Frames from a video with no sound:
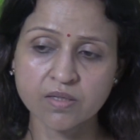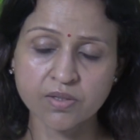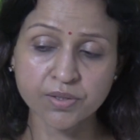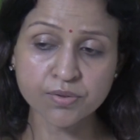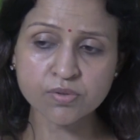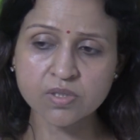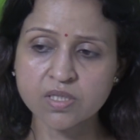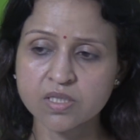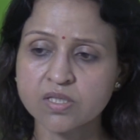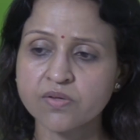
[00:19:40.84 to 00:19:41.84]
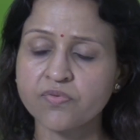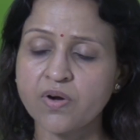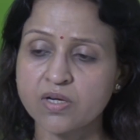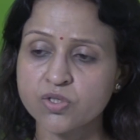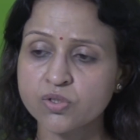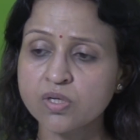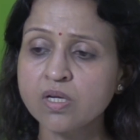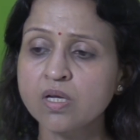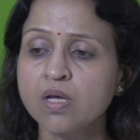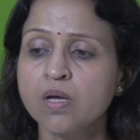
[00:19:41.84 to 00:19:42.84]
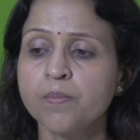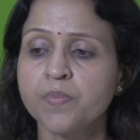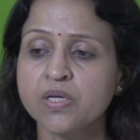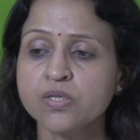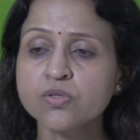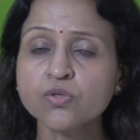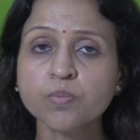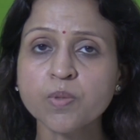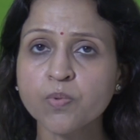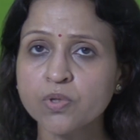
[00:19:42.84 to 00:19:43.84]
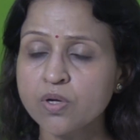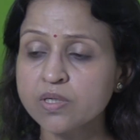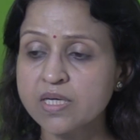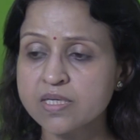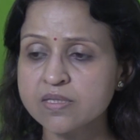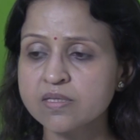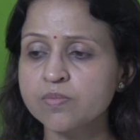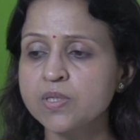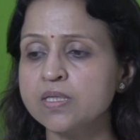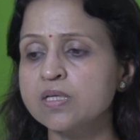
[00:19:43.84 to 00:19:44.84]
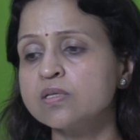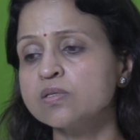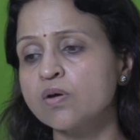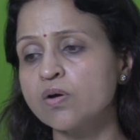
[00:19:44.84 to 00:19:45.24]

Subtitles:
reduced ejection fraction, patients should be put on ACE inhibitors